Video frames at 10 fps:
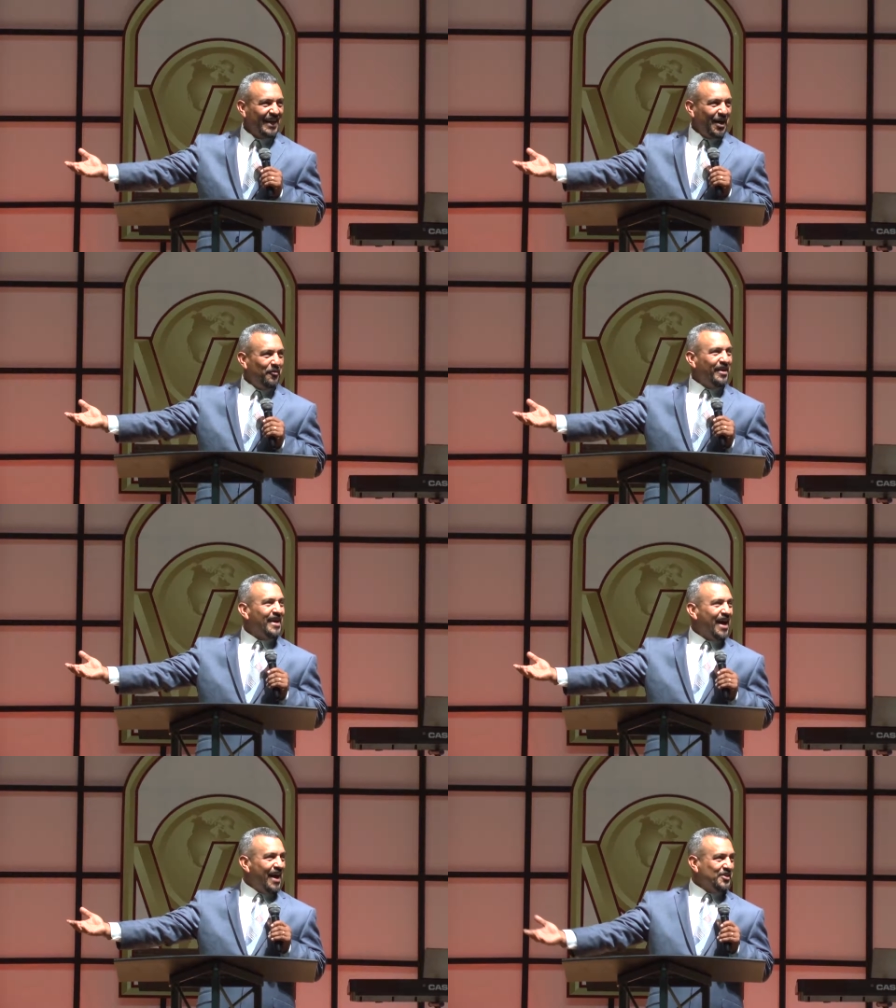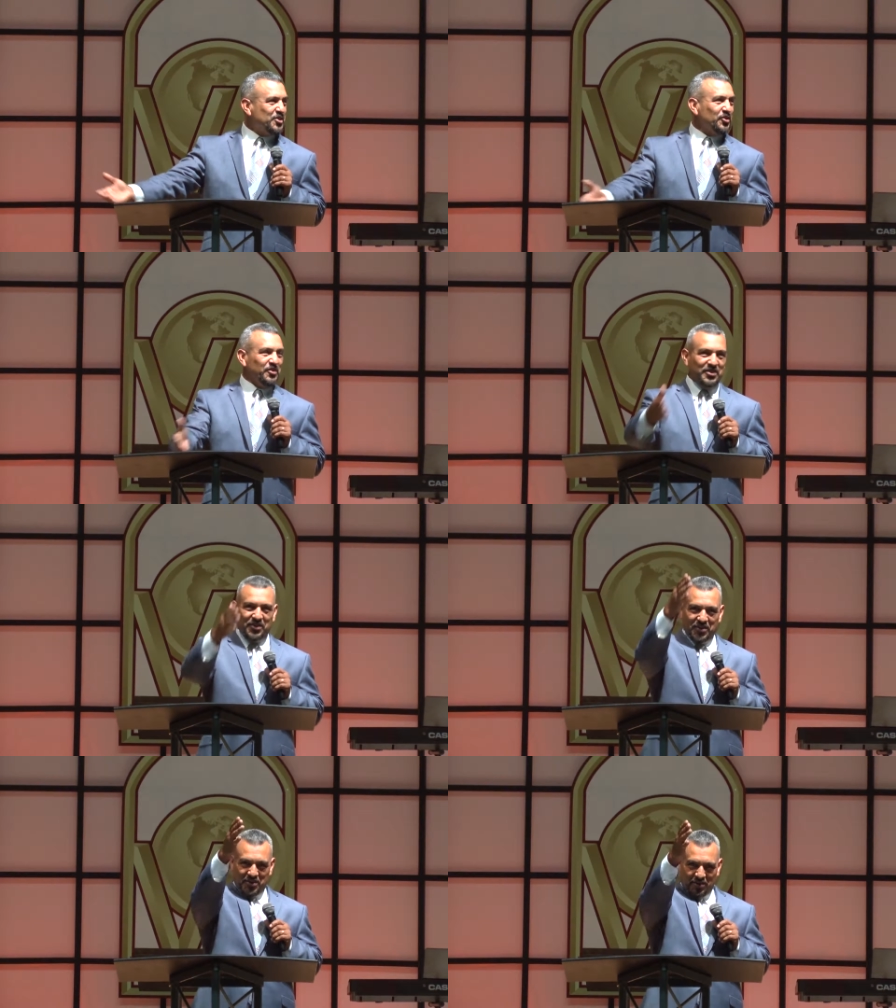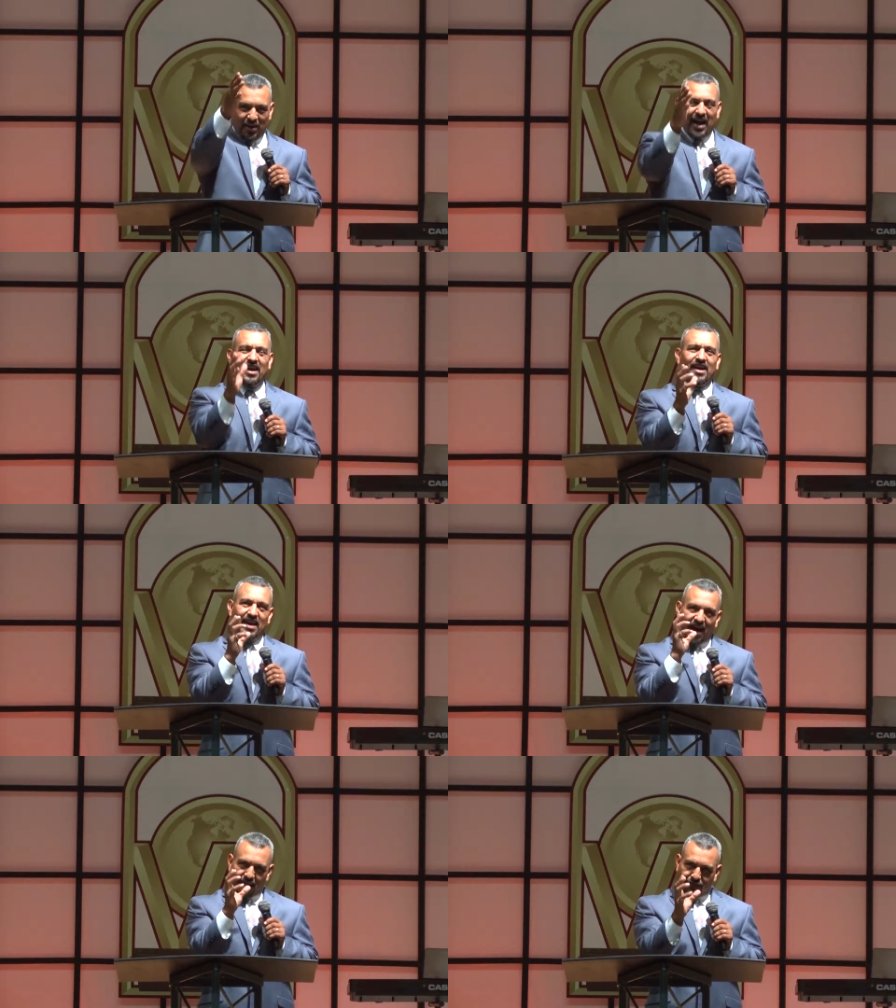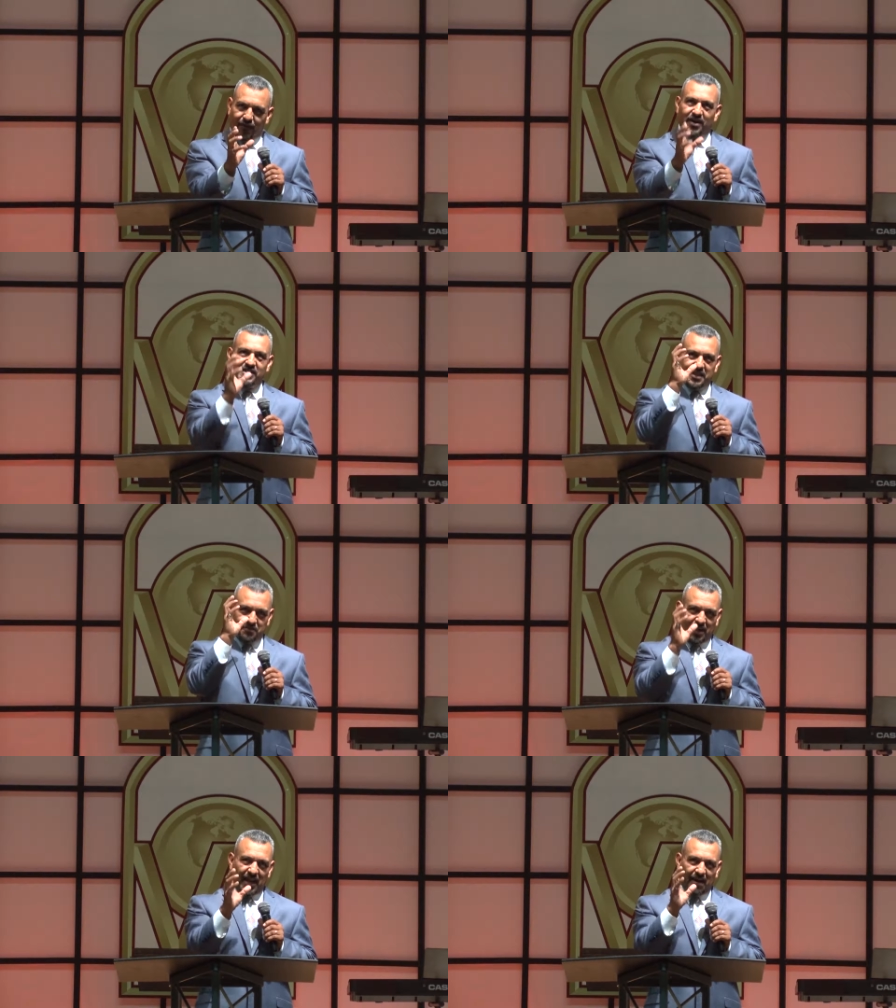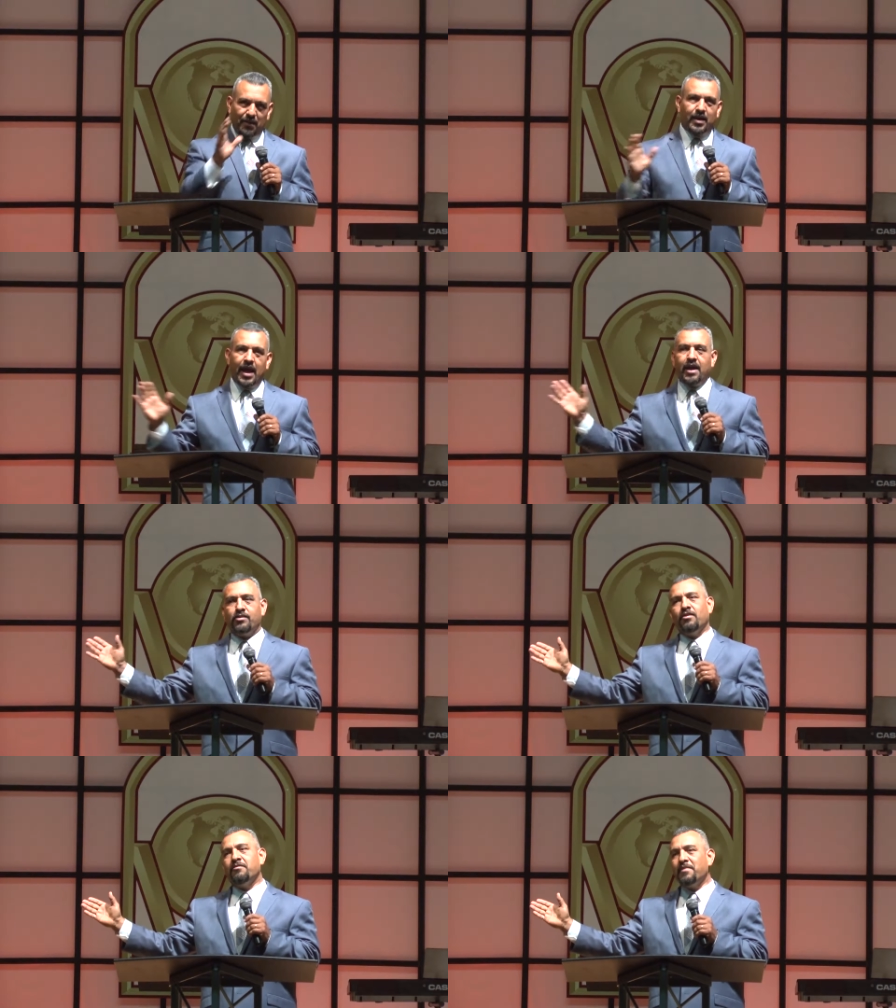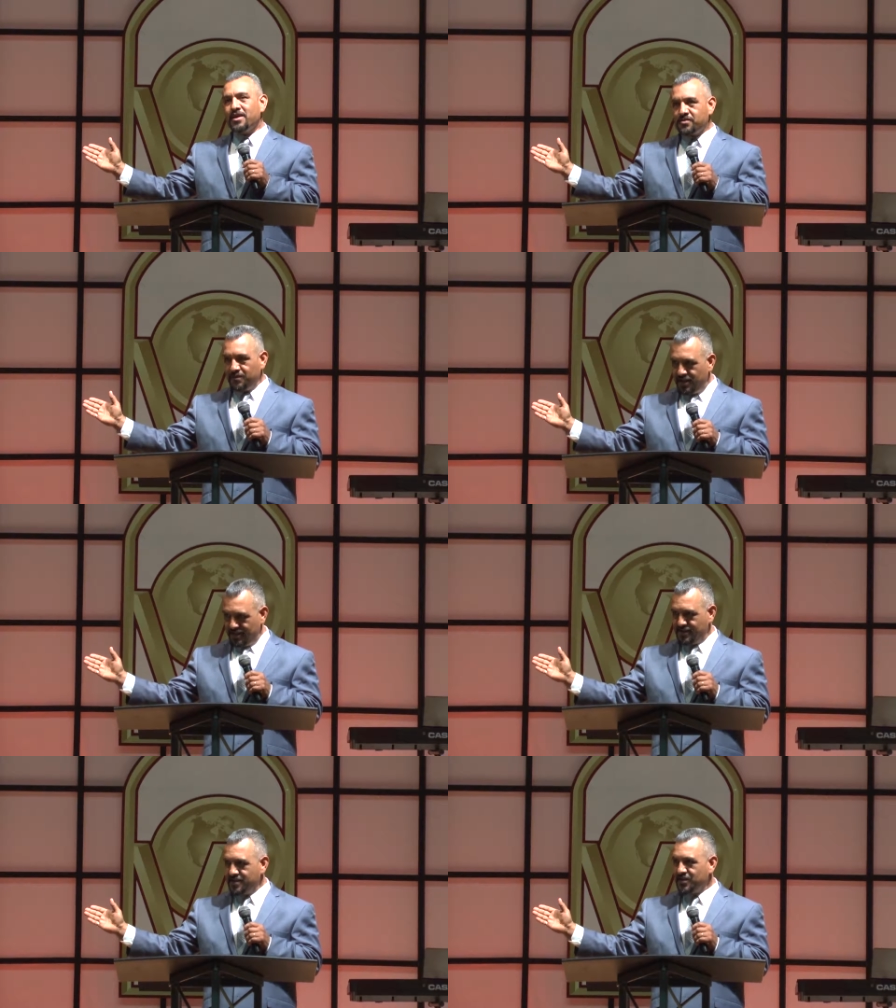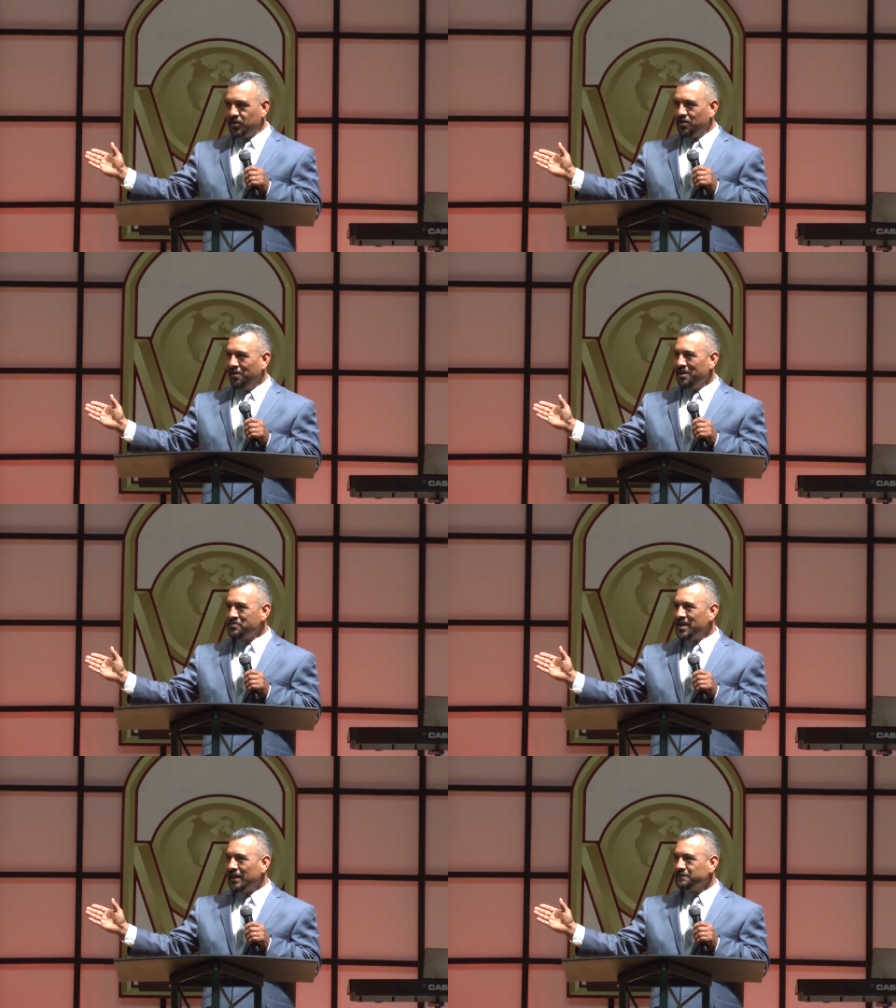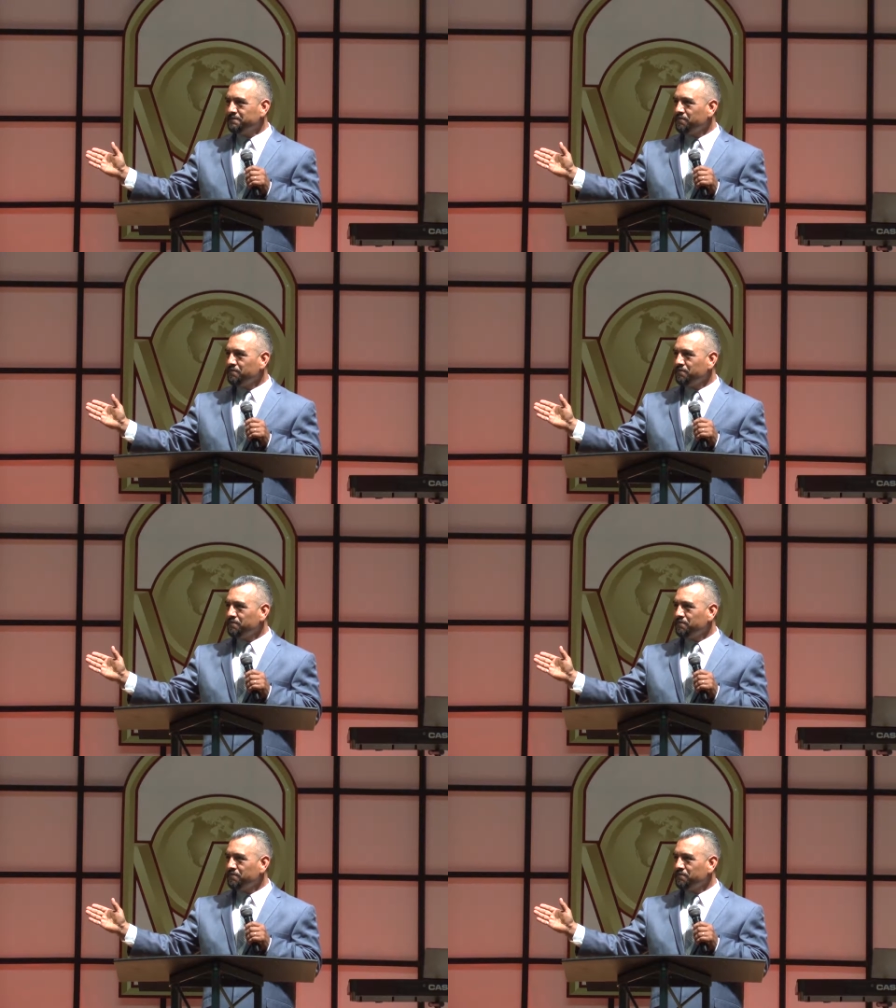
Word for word: I want God to, you know, I got God first in my life. But hey, don't mess with this. You know what I'm saying?